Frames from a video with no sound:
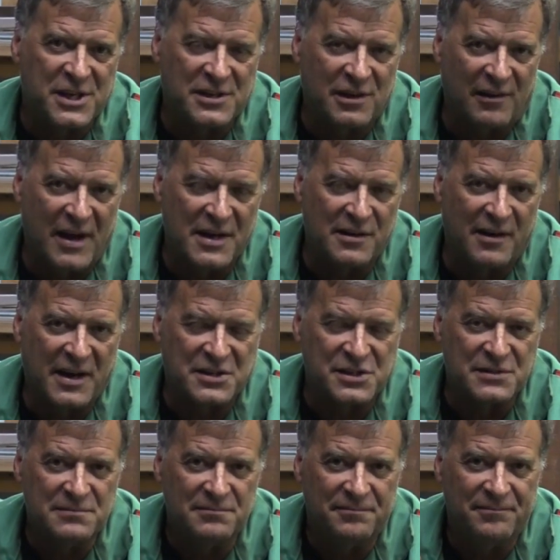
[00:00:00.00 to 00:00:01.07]
you in the right
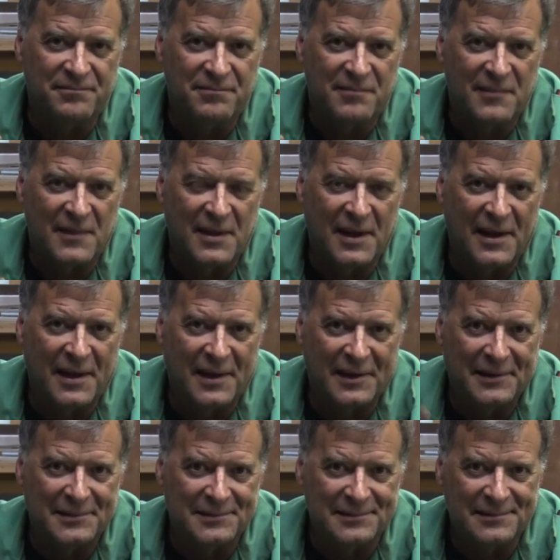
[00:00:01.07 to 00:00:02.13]
direction.
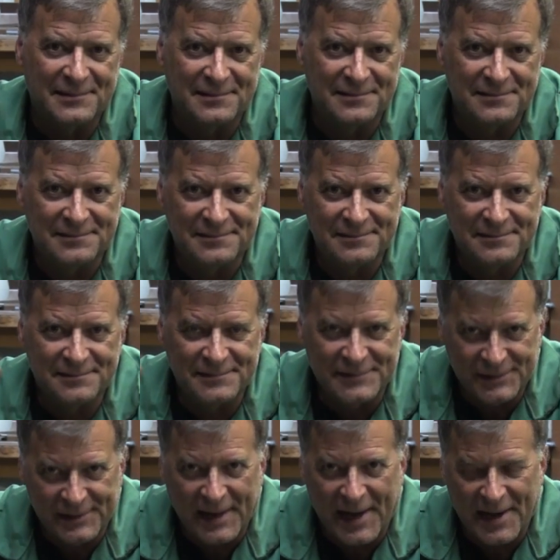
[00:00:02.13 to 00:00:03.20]
And
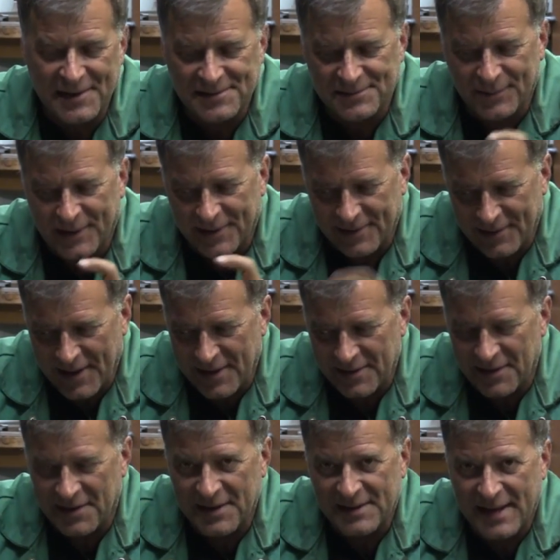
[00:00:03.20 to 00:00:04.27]
you guys want to go down
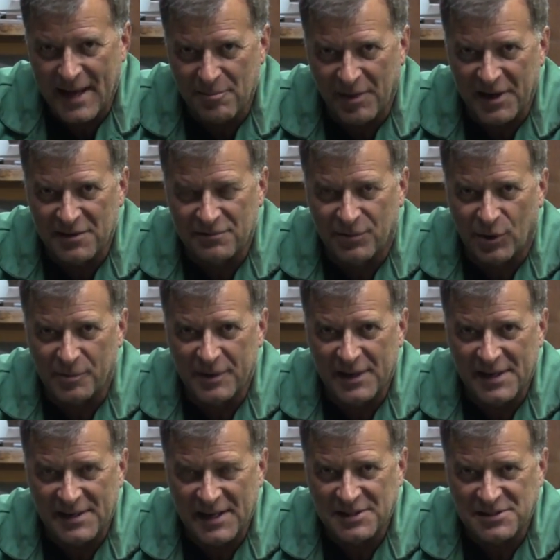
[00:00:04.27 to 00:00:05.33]
there and hit that button for me.
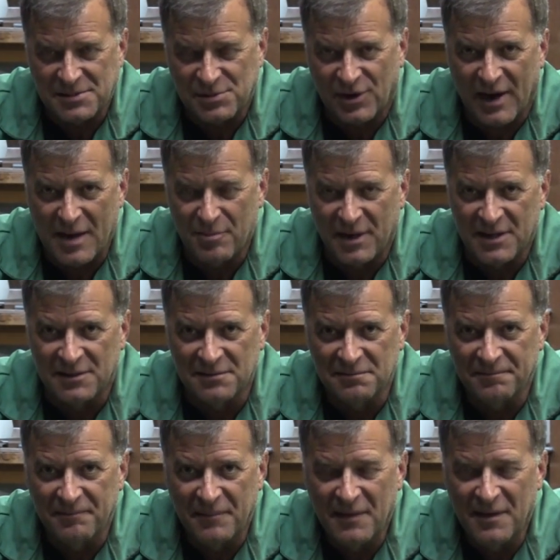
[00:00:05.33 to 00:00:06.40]
Hit that subscribe button.
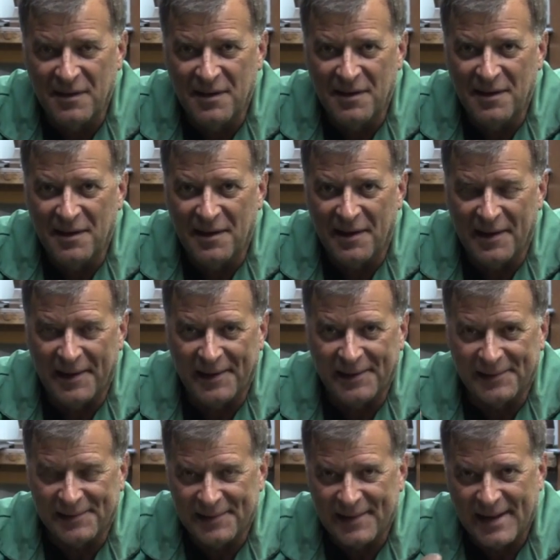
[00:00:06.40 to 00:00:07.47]

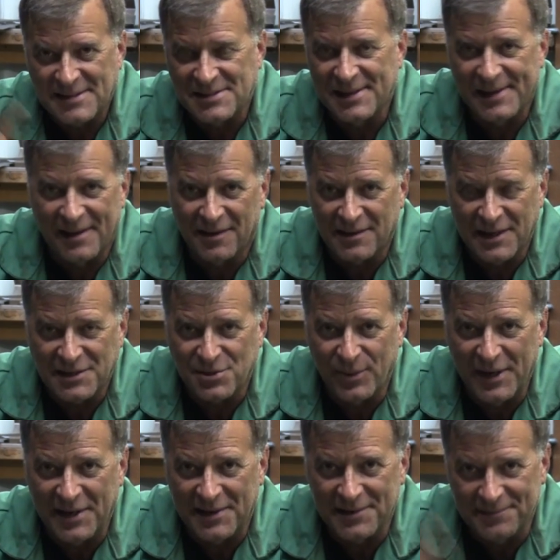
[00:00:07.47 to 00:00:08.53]
And I'll see y'all next week.